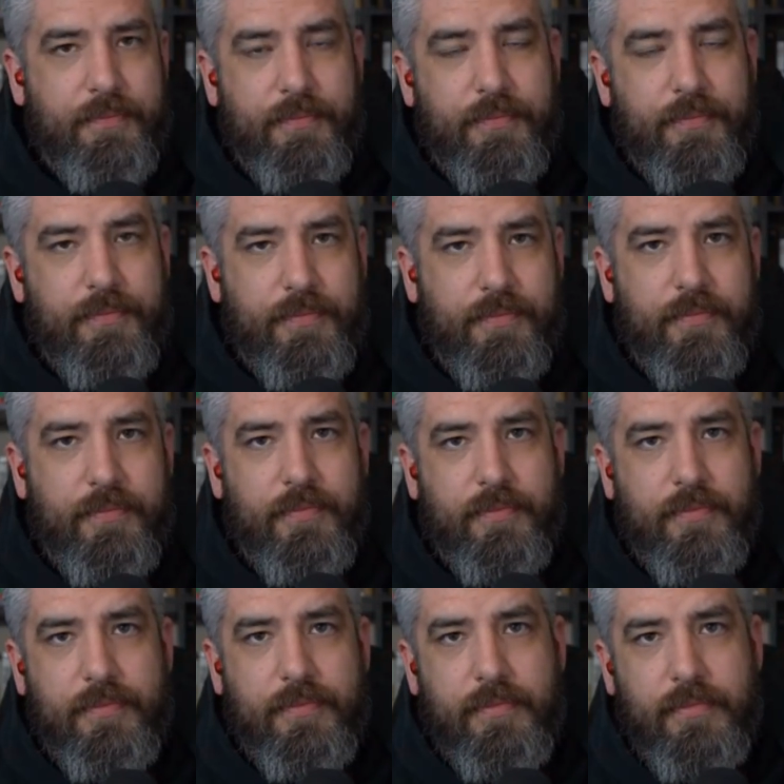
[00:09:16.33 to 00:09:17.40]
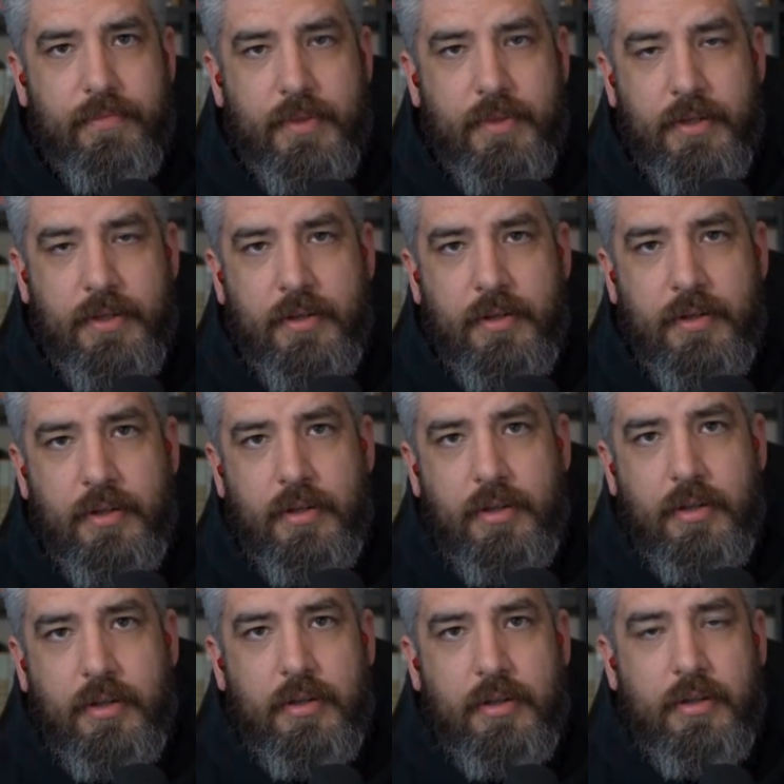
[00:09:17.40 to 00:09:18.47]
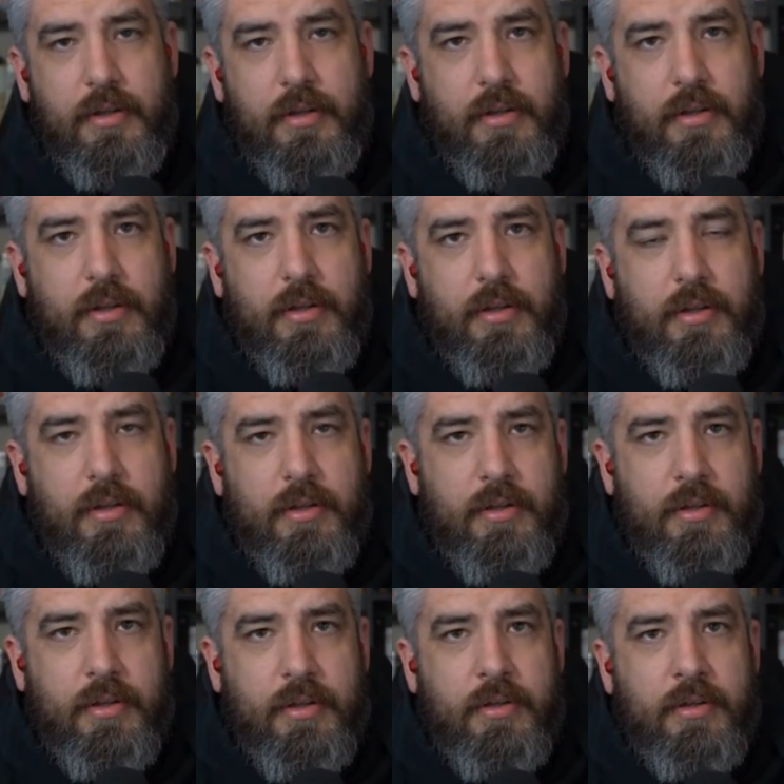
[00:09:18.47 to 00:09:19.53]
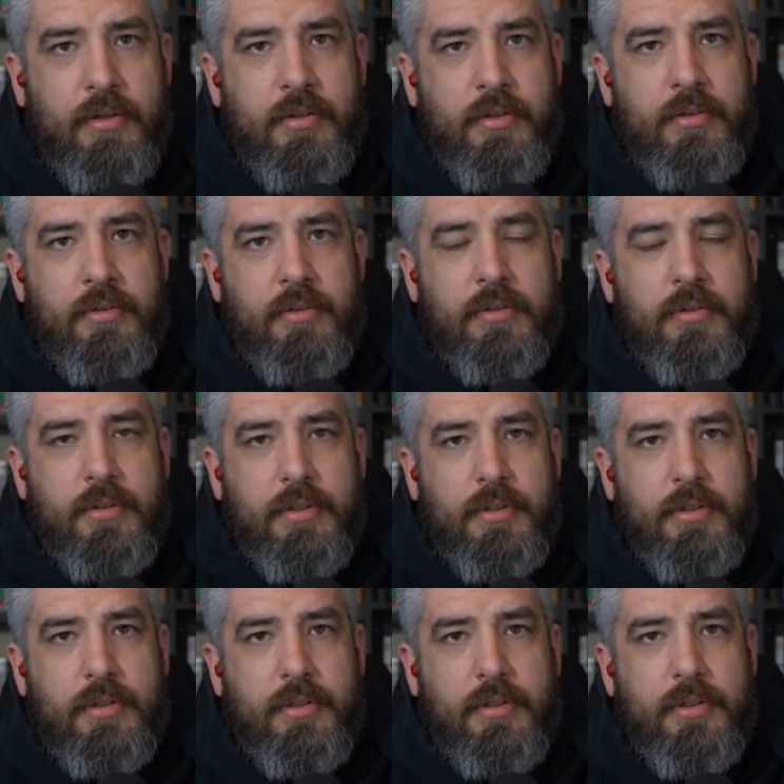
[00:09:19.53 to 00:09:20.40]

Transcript: (not speaking)